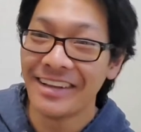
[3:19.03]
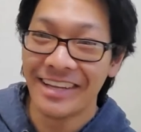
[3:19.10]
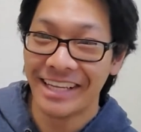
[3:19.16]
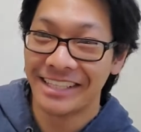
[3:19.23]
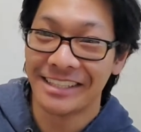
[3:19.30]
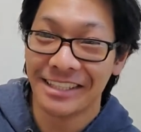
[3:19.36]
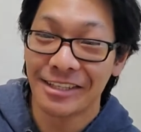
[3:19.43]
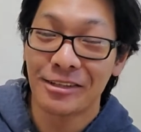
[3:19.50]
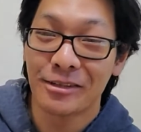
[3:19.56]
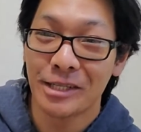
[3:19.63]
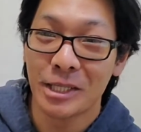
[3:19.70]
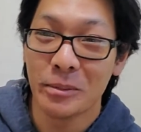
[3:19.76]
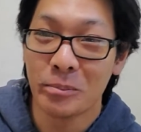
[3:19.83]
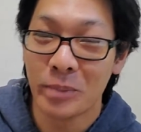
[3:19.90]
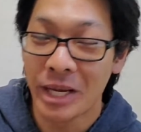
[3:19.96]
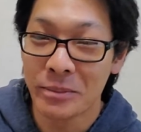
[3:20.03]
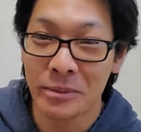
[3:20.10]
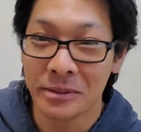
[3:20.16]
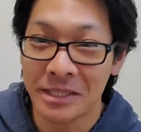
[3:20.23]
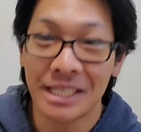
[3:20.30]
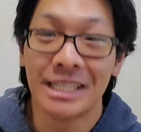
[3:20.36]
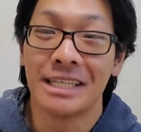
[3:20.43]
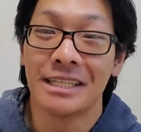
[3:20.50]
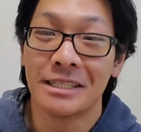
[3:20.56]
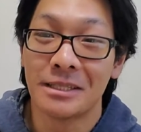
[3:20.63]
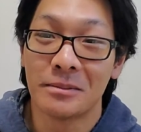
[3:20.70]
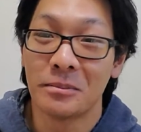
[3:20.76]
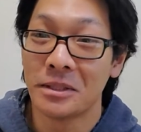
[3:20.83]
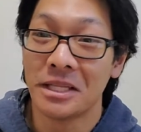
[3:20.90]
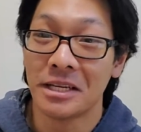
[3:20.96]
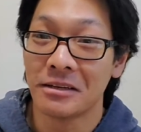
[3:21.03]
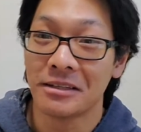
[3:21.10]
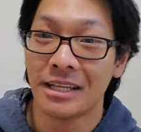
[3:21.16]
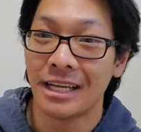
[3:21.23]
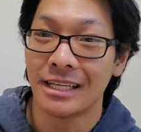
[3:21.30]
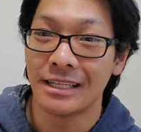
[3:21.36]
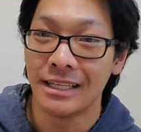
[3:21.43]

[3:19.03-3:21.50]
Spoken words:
It's literally paper tickets, but they're like,